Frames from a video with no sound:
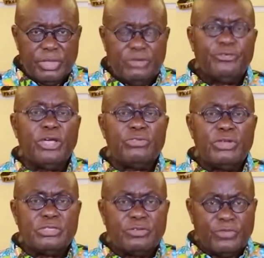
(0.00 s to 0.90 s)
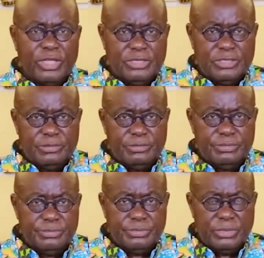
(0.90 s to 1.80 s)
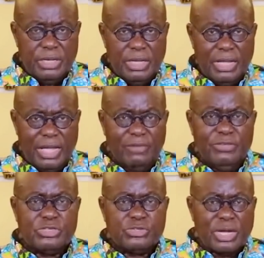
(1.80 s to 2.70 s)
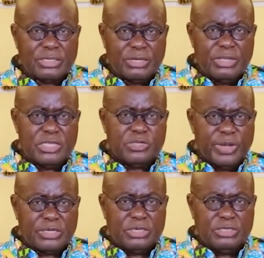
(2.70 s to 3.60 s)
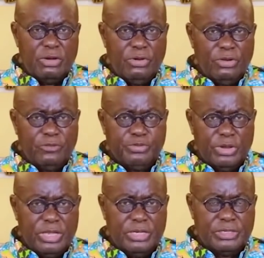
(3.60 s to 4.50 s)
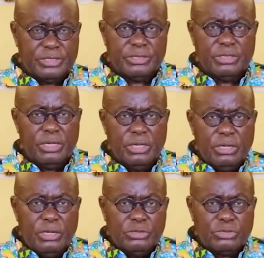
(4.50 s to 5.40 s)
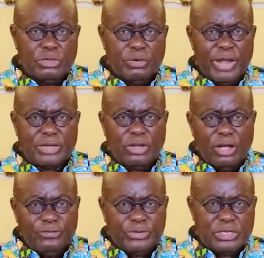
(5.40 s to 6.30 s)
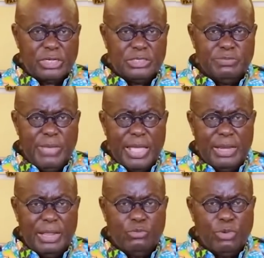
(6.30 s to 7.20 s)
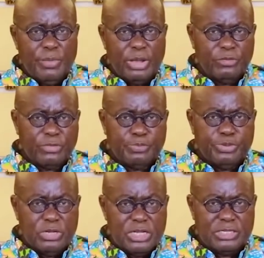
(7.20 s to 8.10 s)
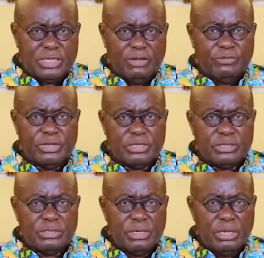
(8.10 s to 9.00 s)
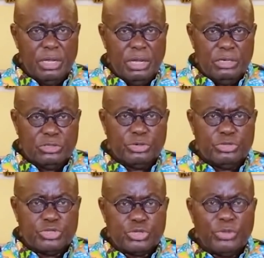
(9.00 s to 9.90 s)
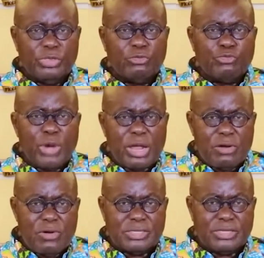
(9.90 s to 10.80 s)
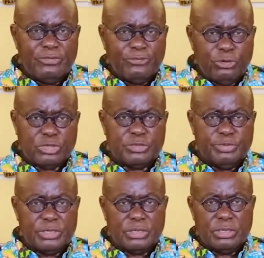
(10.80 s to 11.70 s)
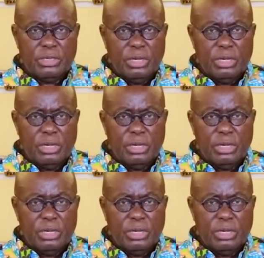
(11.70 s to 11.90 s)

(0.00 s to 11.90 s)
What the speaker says: In furtherance of this, I've instructed the Inspector General of Police to direct officers, men and women of the police service to ensure the rigorous enforcement